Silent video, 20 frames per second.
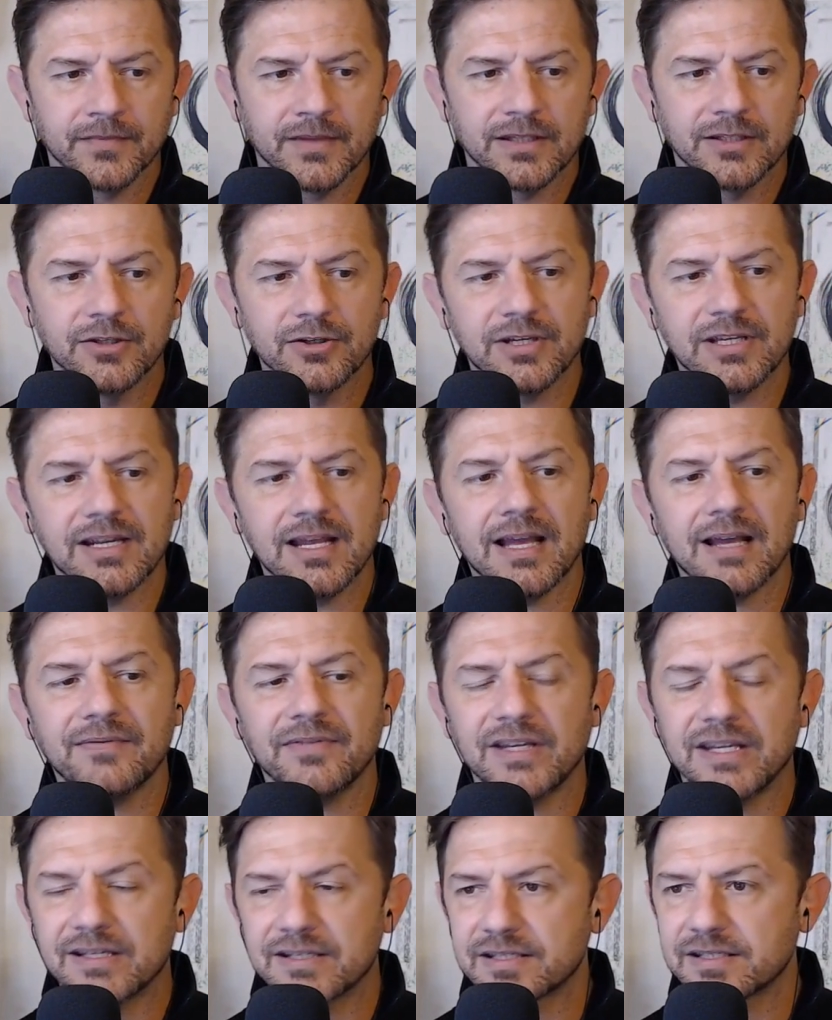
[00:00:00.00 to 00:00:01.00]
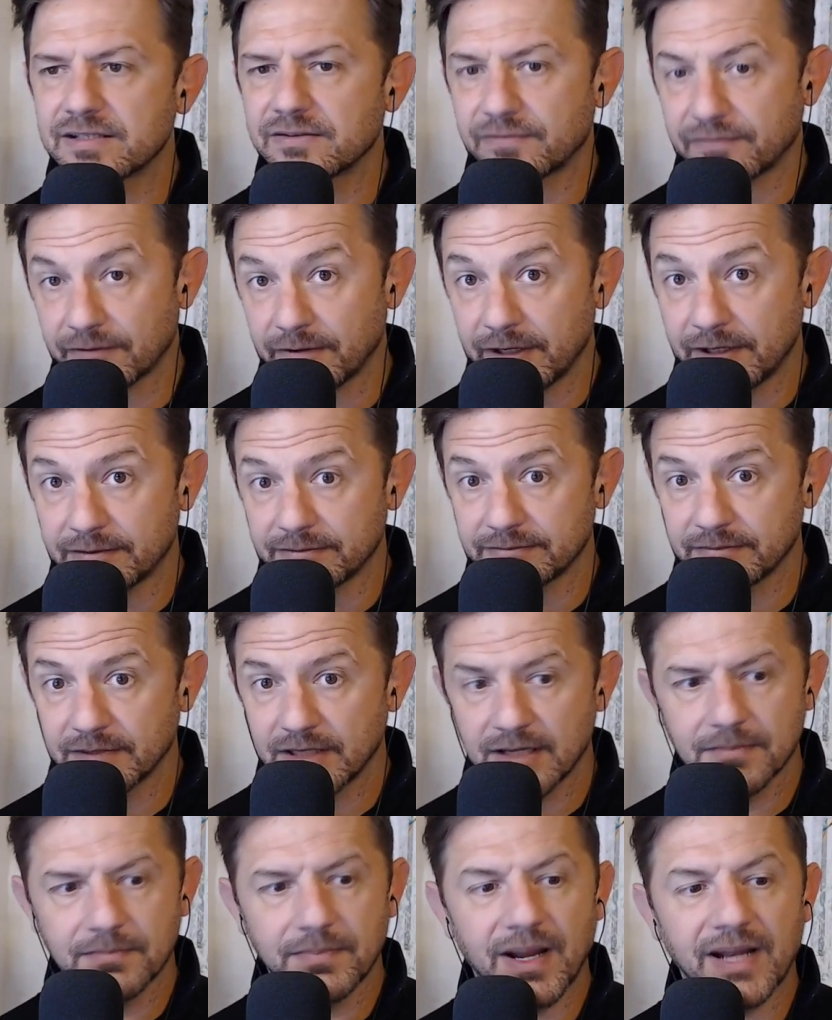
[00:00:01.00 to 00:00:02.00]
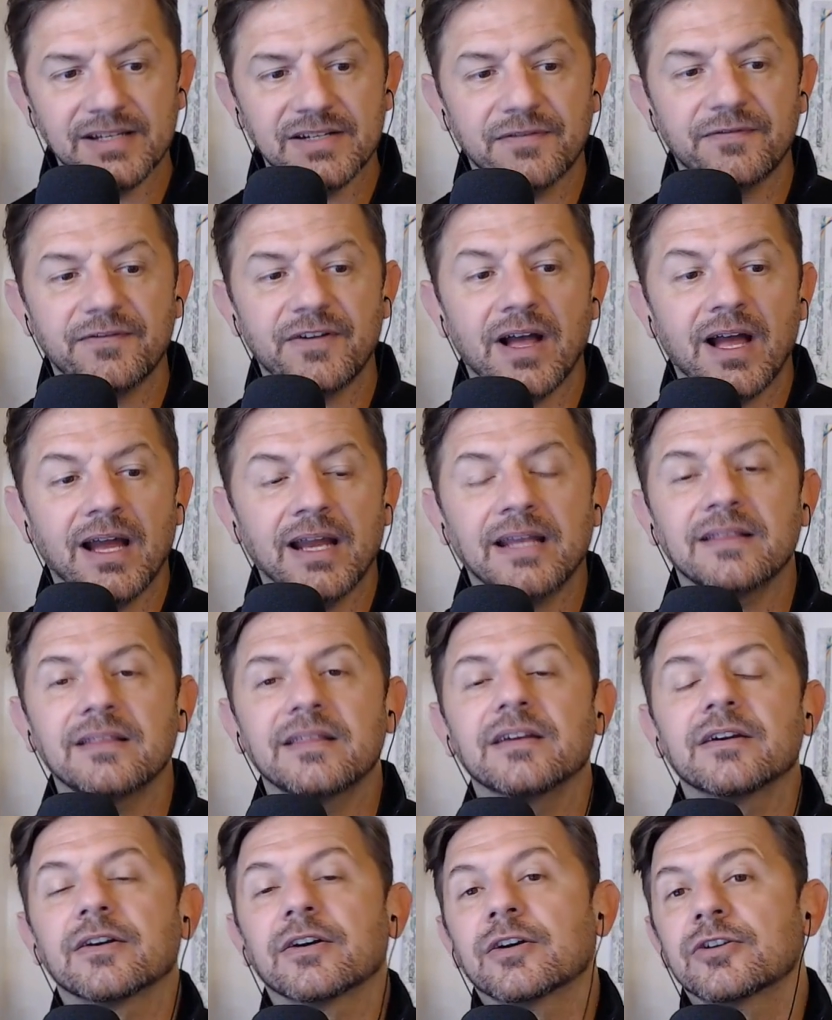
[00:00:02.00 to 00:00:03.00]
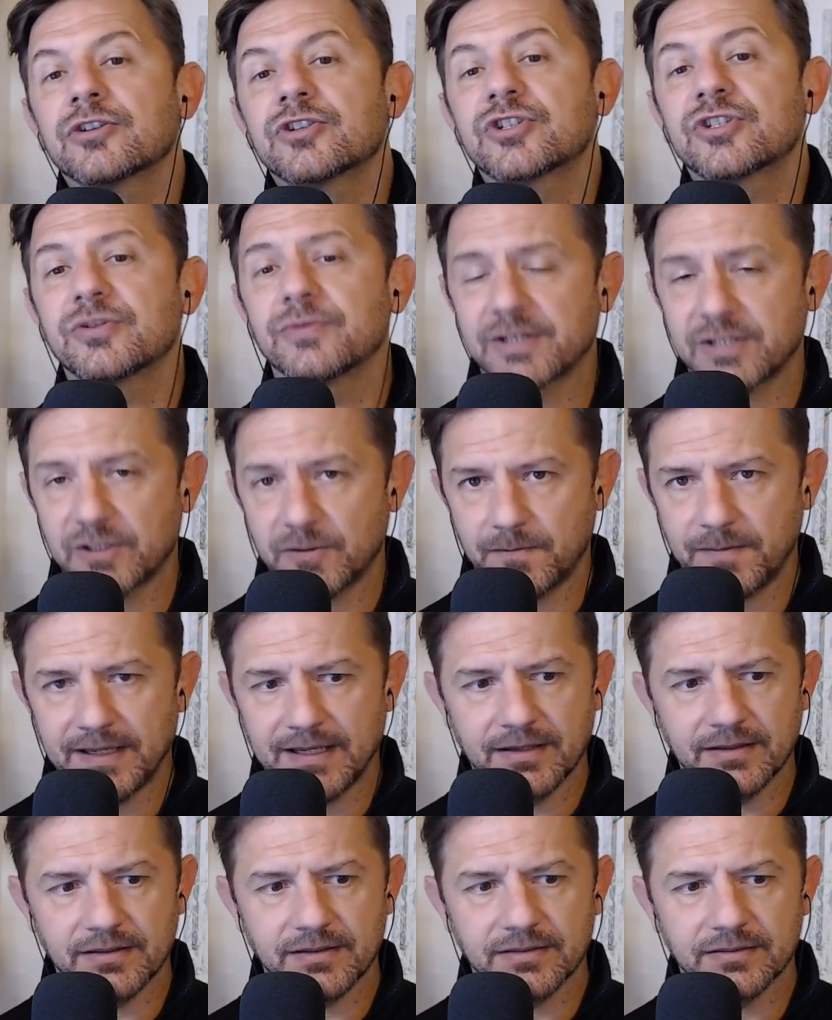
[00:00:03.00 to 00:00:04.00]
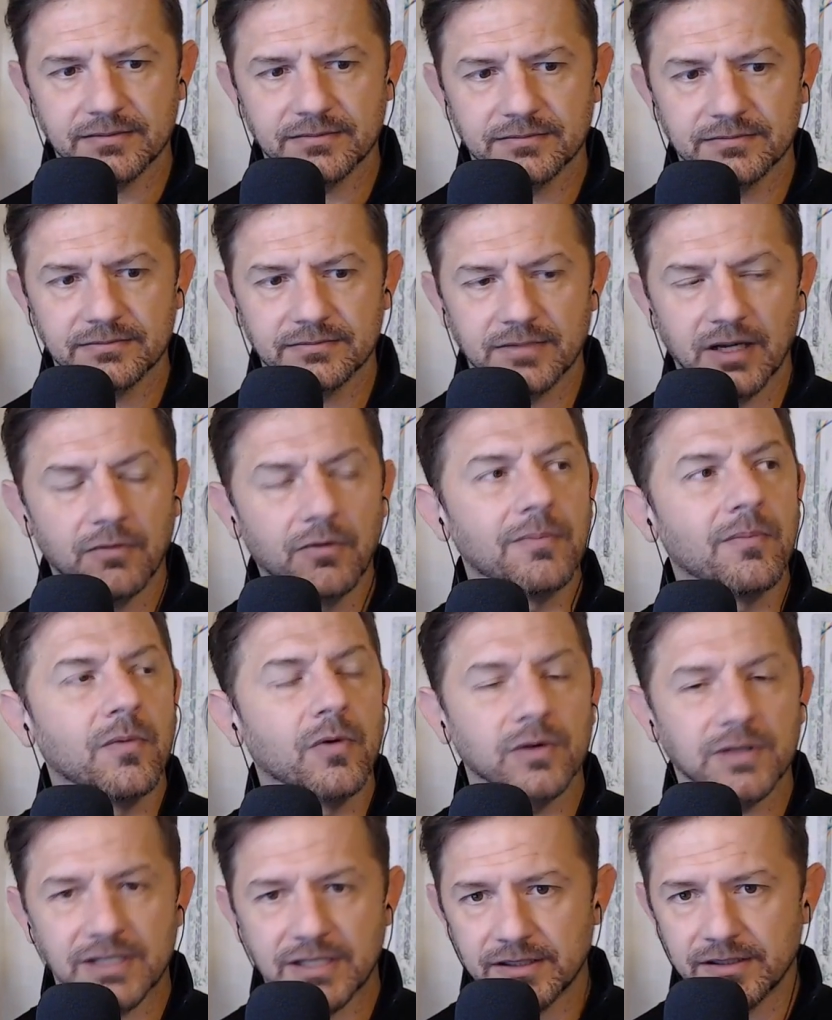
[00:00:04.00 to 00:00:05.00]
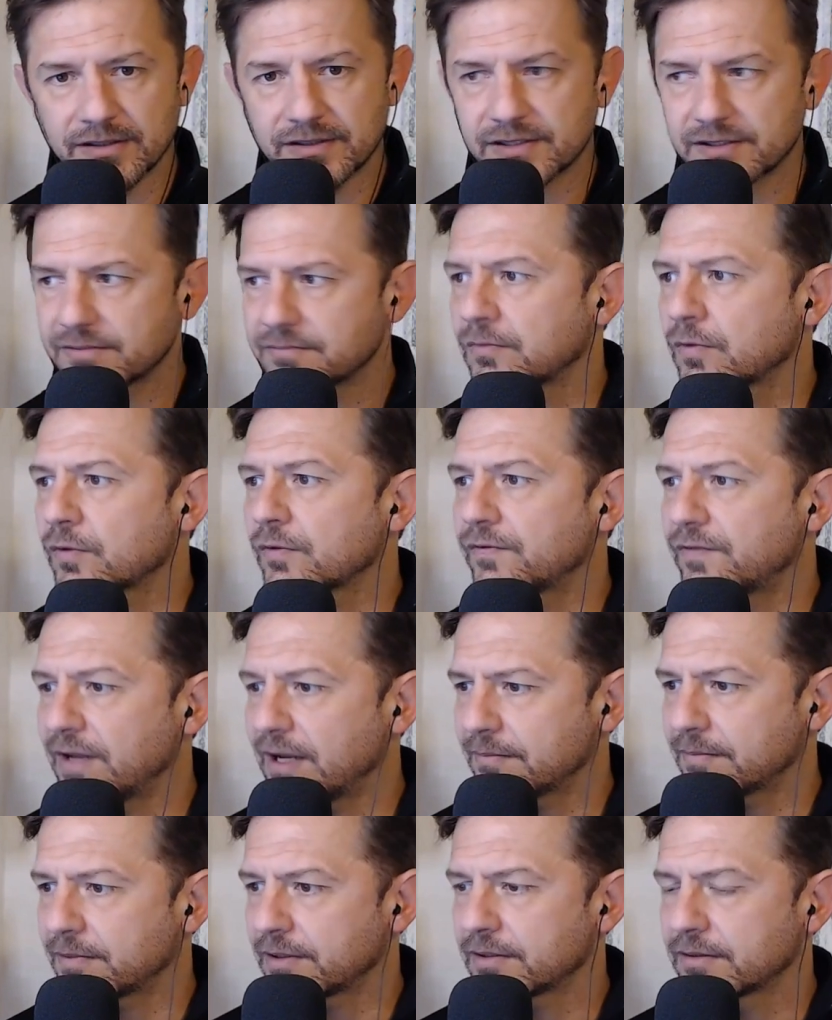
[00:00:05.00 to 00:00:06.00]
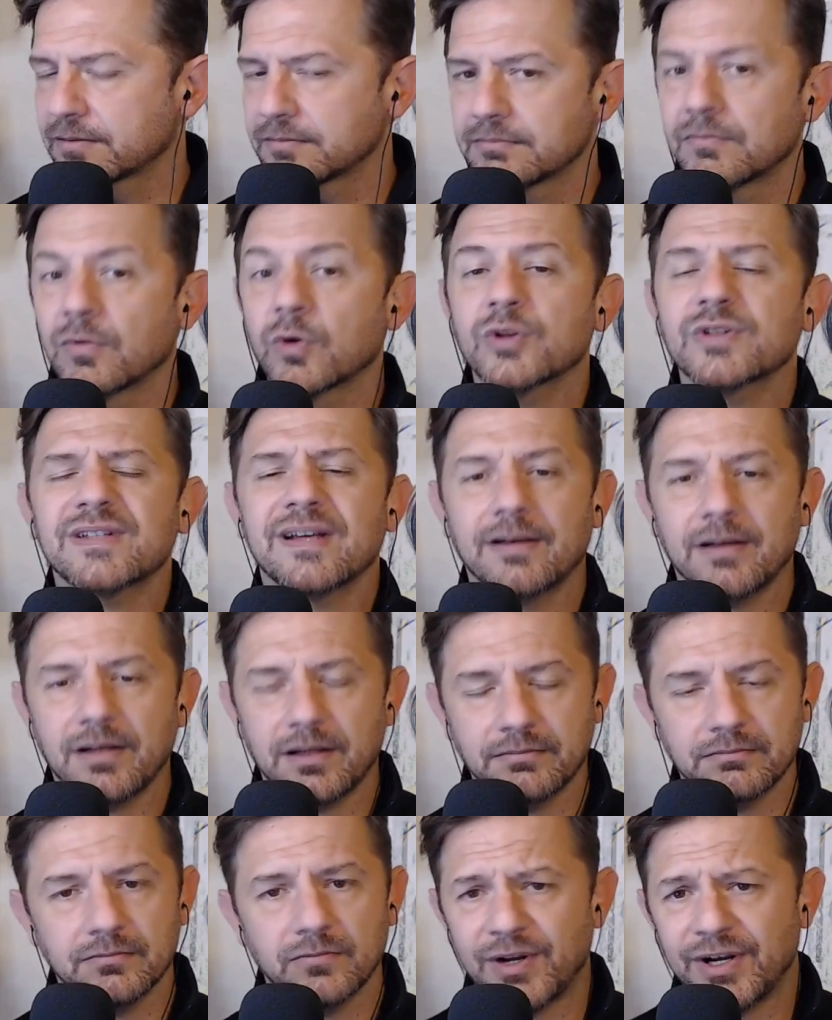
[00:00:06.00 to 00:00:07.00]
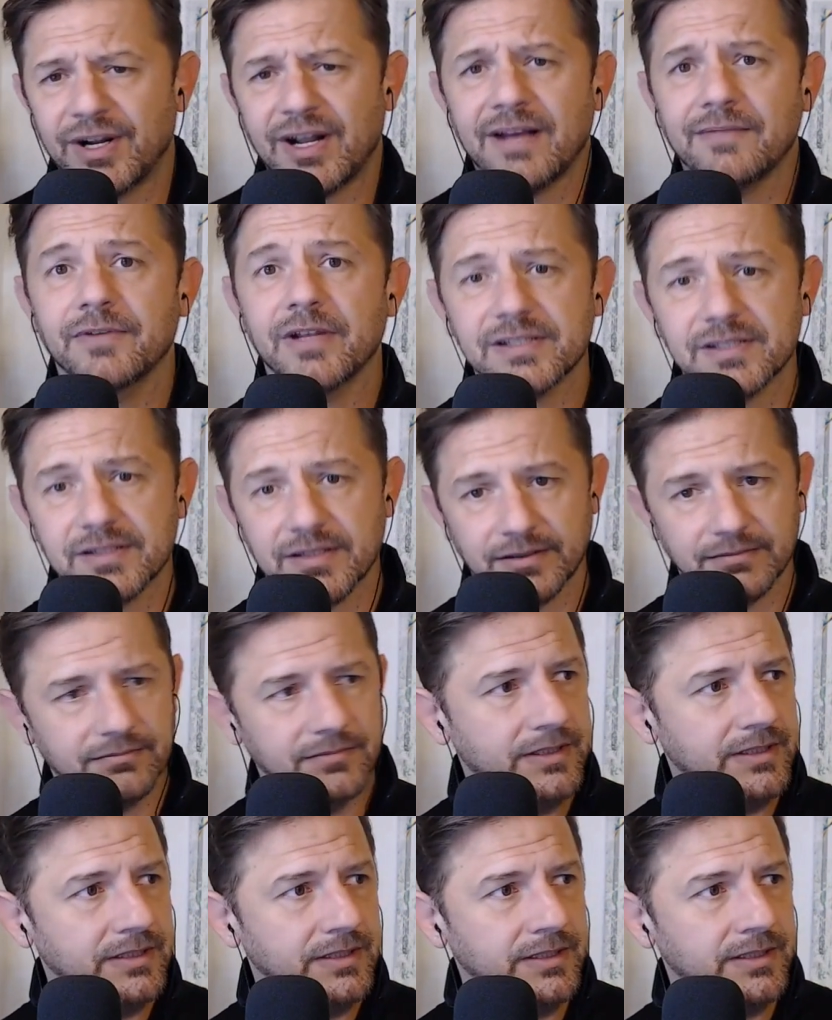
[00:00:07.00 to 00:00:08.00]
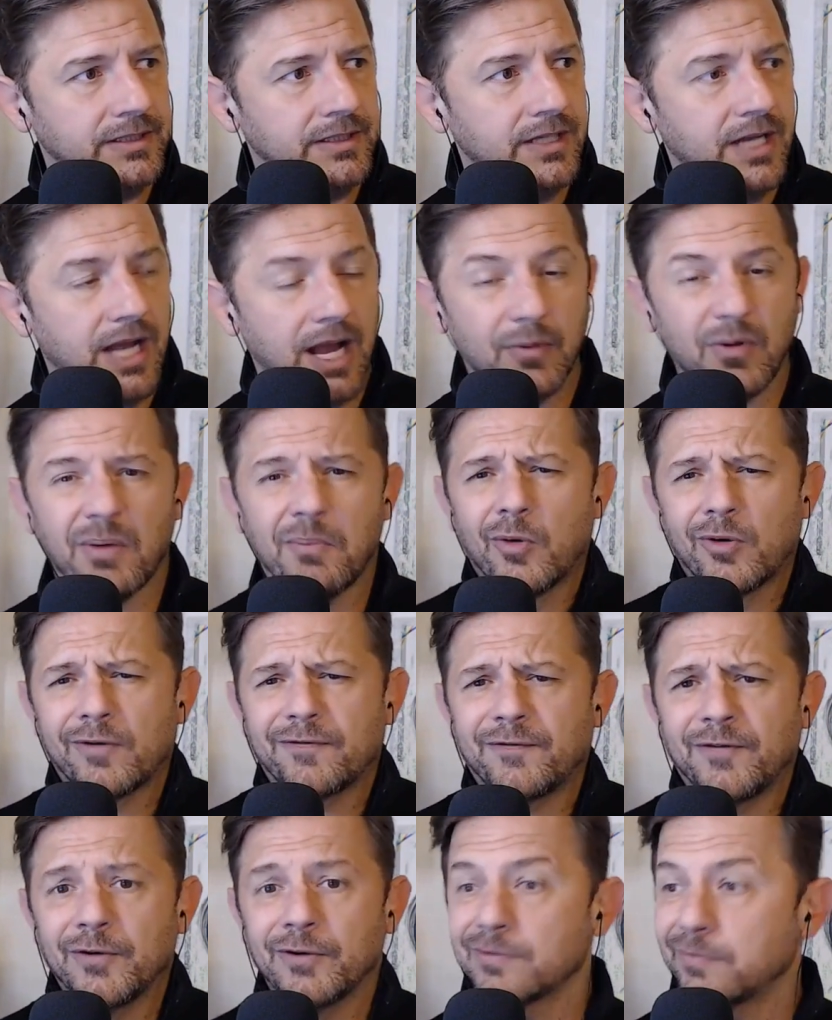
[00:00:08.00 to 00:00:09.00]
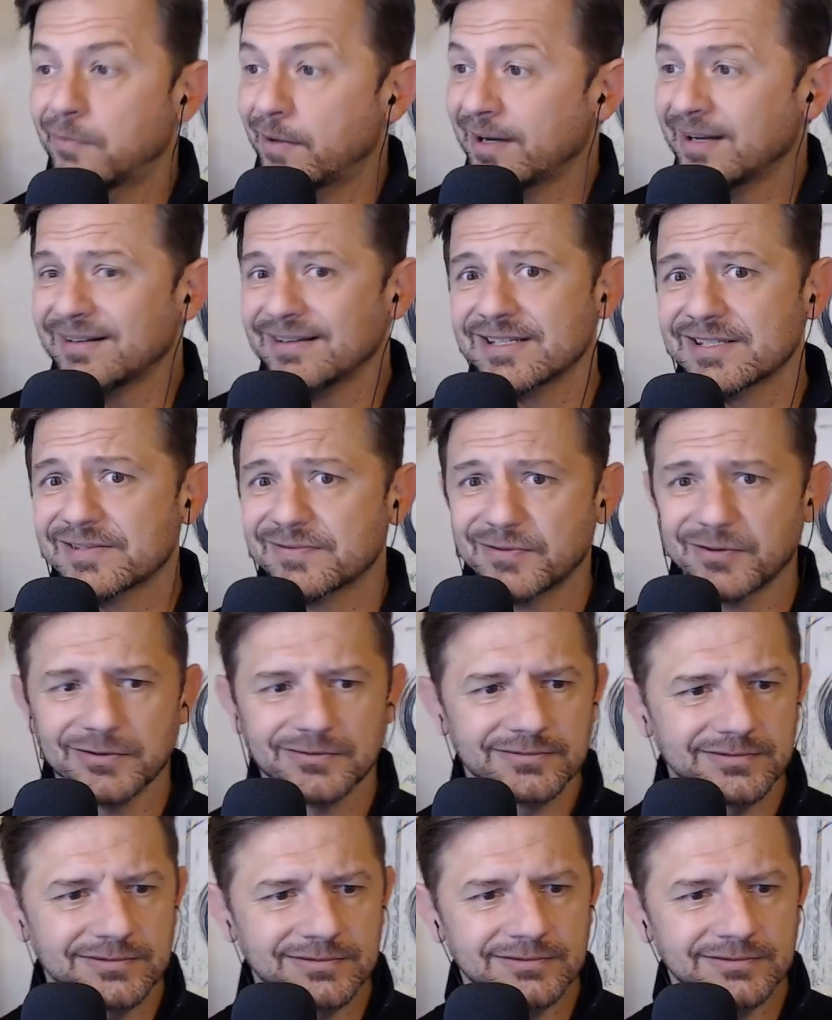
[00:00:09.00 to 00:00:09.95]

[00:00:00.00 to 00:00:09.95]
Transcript: You can have instant freedom by defying the urge to expand. I want more kids, more family, more time. Why not have less time? I want more food. Why not less food?